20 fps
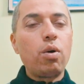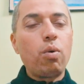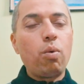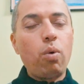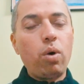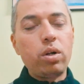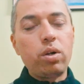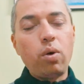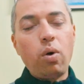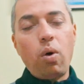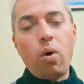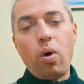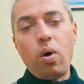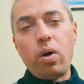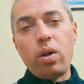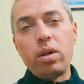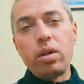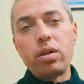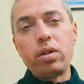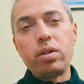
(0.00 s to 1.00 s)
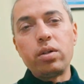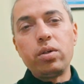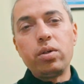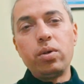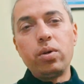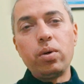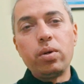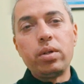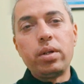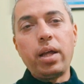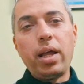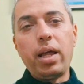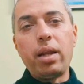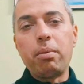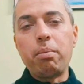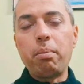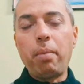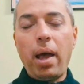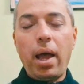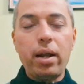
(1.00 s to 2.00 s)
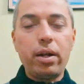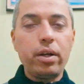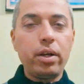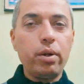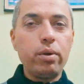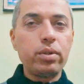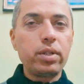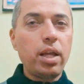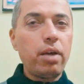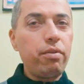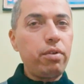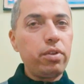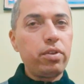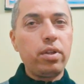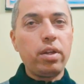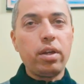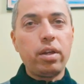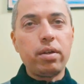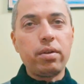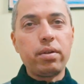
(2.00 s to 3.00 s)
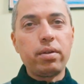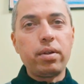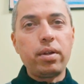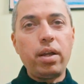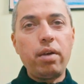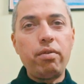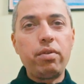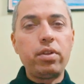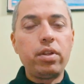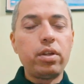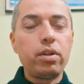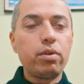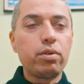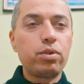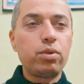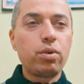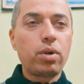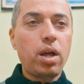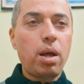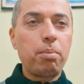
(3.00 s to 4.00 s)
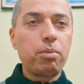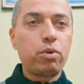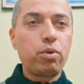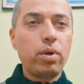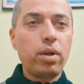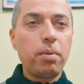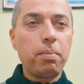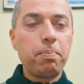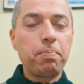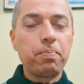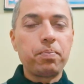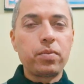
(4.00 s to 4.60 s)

what all good and bad news everything everything is to come to him